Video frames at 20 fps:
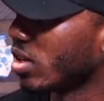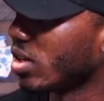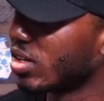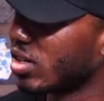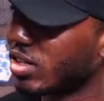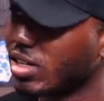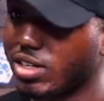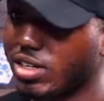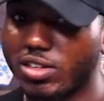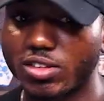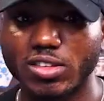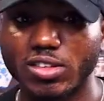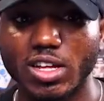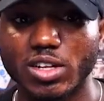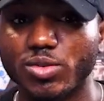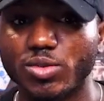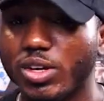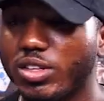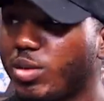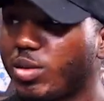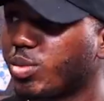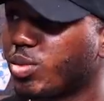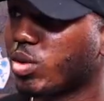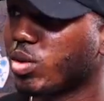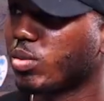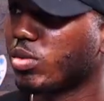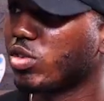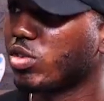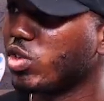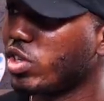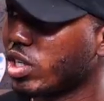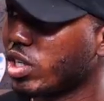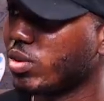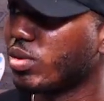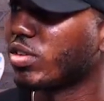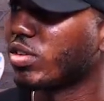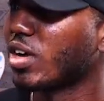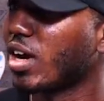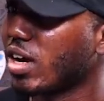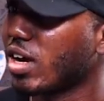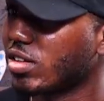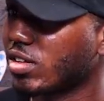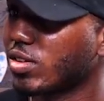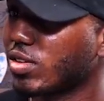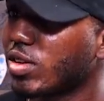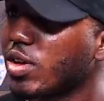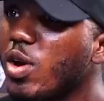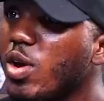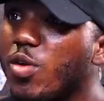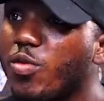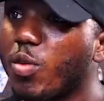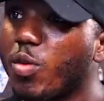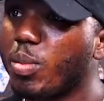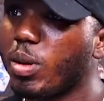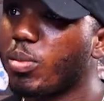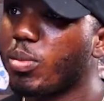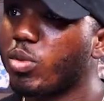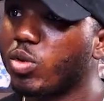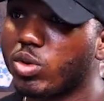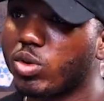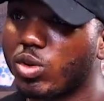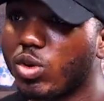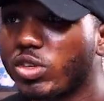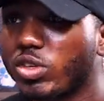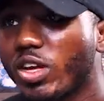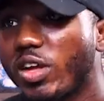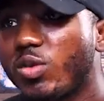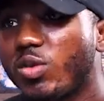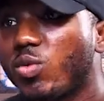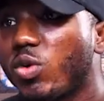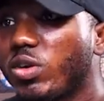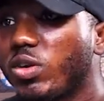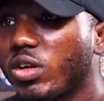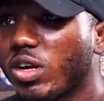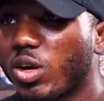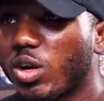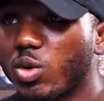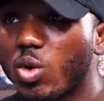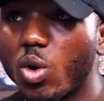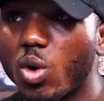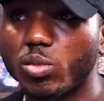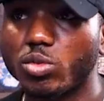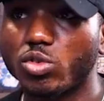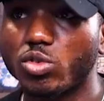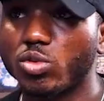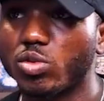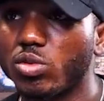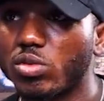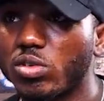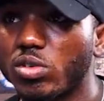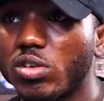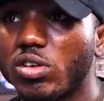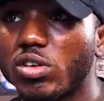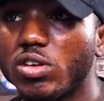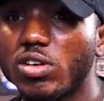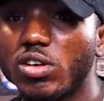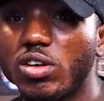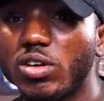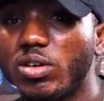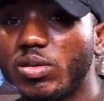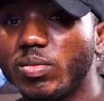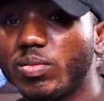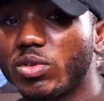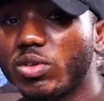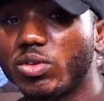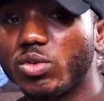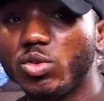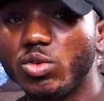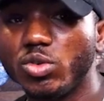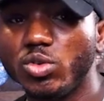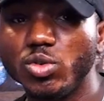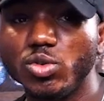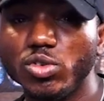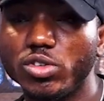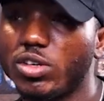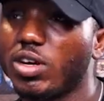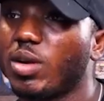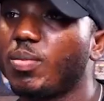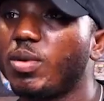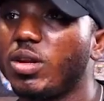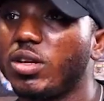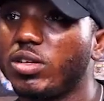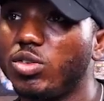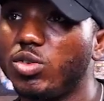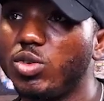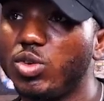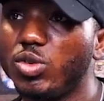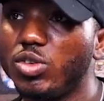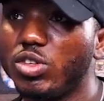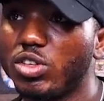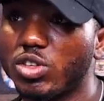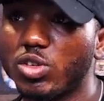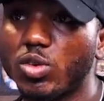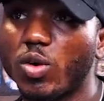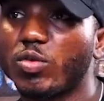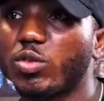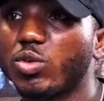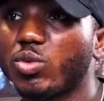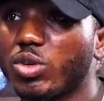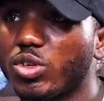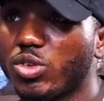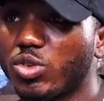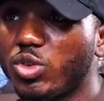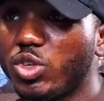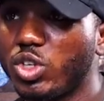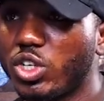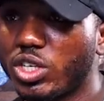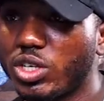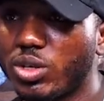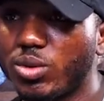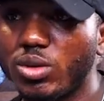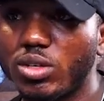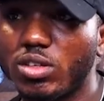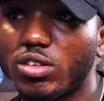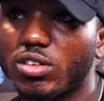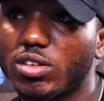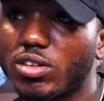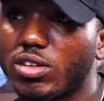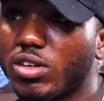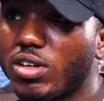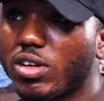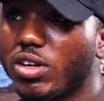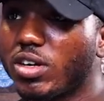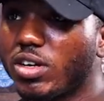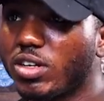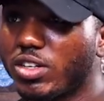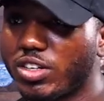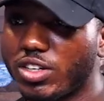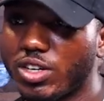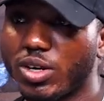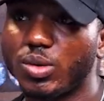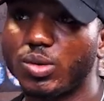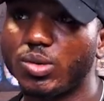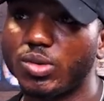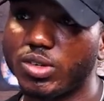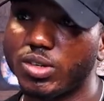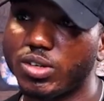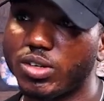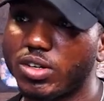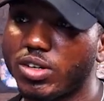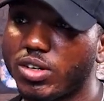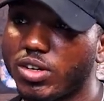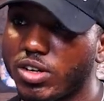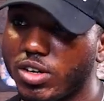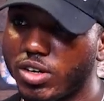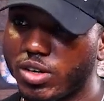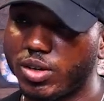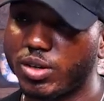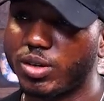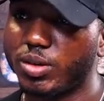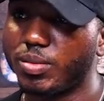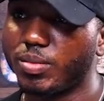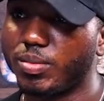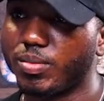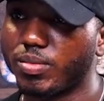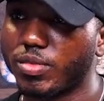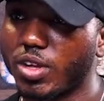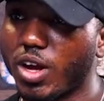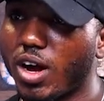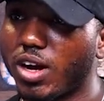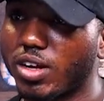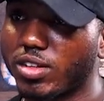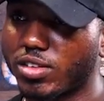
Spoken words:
then start writing prompts to generate art for people. Not anyone can come to use the use the software to generate their own art.